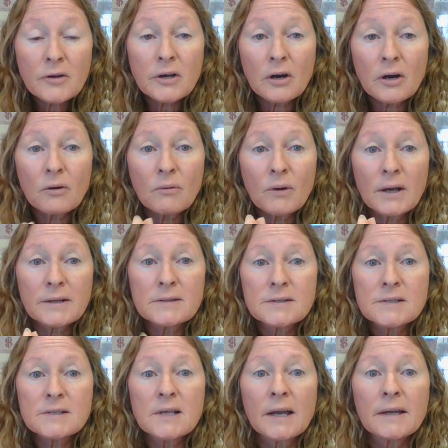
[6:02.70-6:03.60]
know what
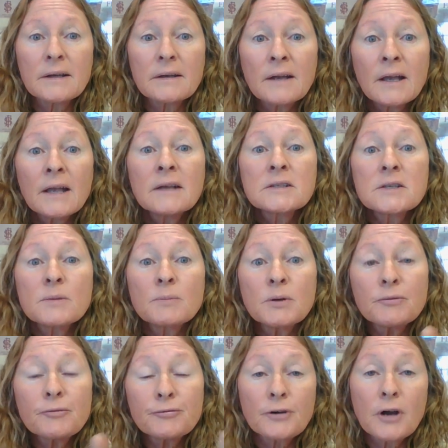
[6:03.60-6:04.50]
it's like to
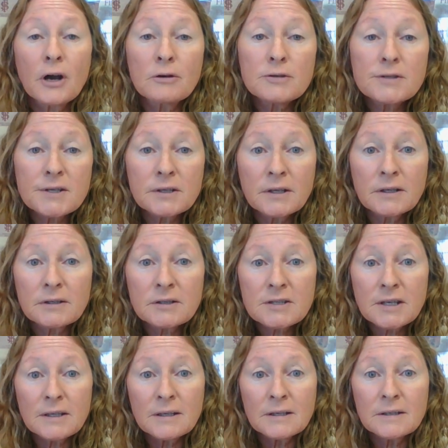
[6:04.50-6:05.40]
be frozen
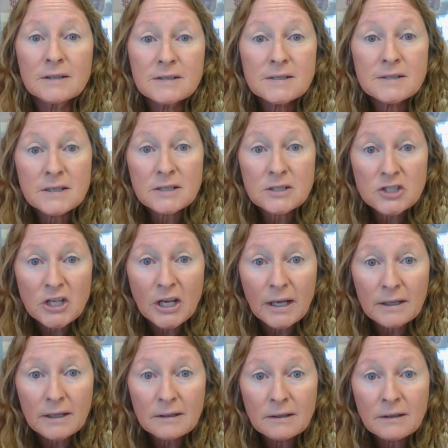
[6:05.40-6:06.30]
into
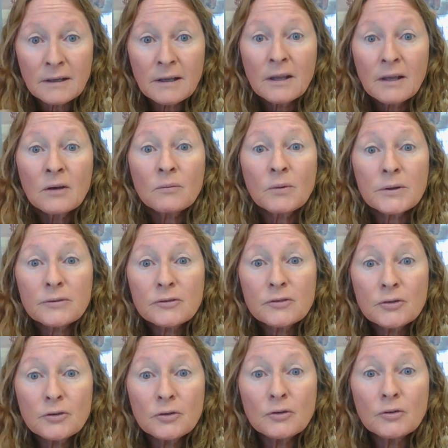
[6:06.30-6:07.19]
indecision with
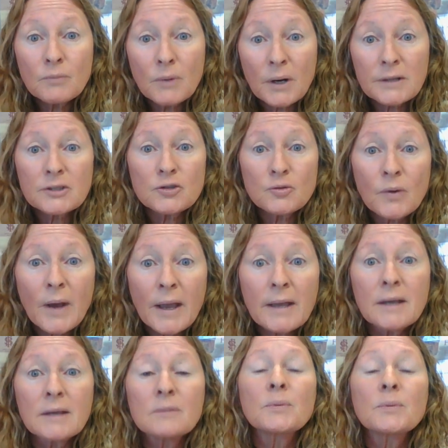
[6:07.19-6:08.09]
too much
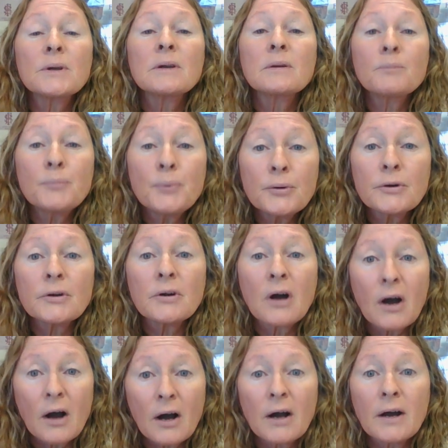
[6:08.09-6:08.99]
weight being put
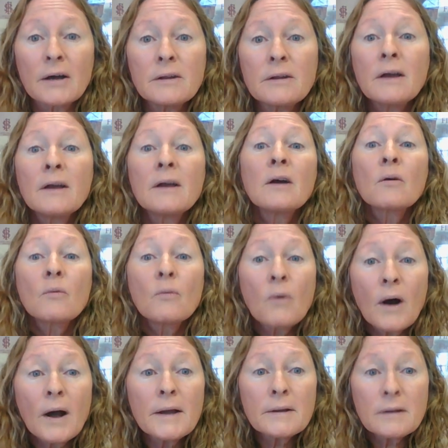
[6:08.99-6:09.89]
on
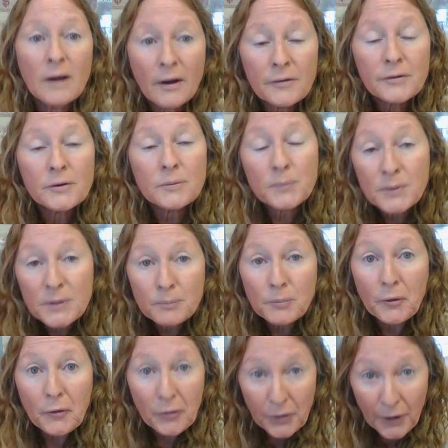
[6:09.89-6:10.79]
what other
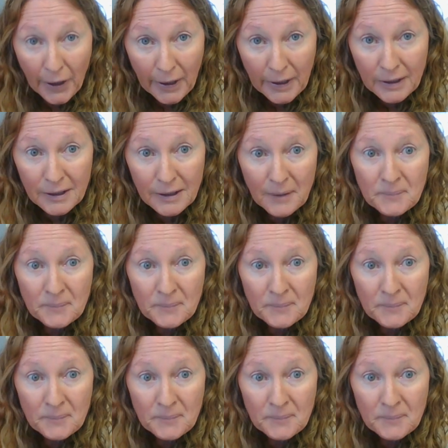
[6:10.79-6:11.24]
people think.